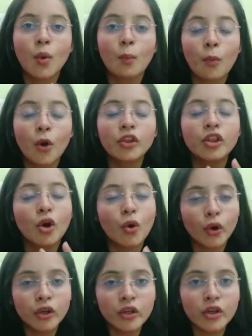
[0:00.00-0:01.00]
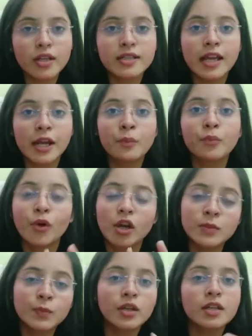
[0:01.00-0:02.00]
Both the onerous and
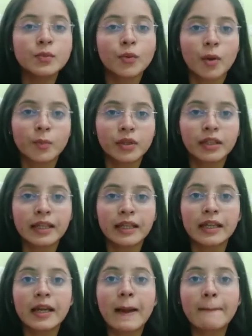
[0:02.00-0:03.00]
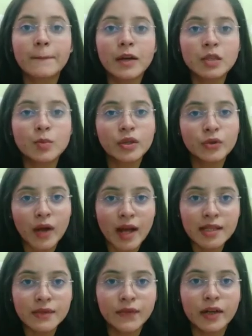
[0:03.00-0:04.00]
prosperous property must be
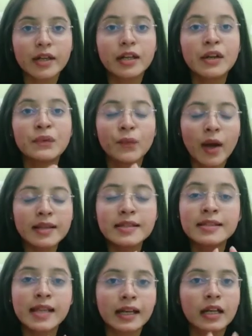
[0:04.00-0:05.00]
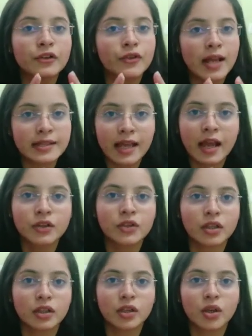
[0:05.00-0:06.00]
transferred in one single
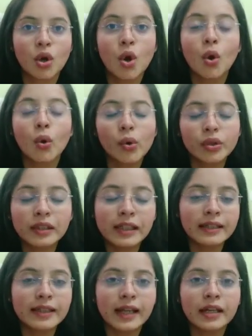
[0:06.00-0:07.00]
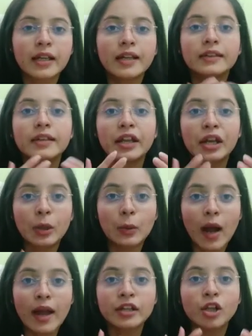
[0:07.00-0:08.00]
transaction. Only then they
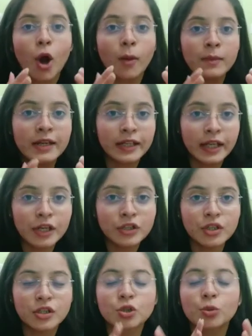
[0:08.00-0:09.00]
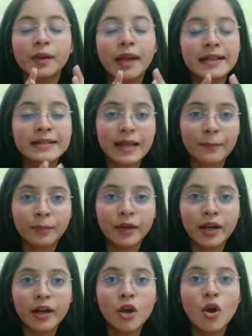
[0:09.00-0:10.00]
require the obligations to be
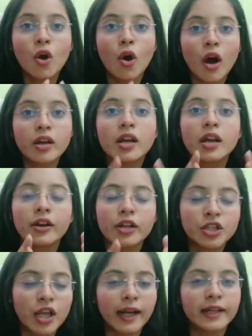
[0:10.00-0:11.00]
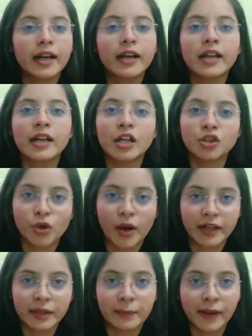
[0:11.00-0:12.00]
accepted or rejected in a
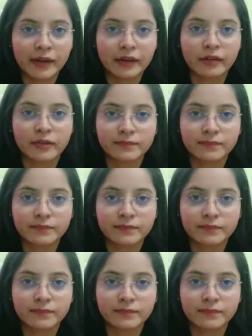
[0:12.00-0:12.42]
joint manner.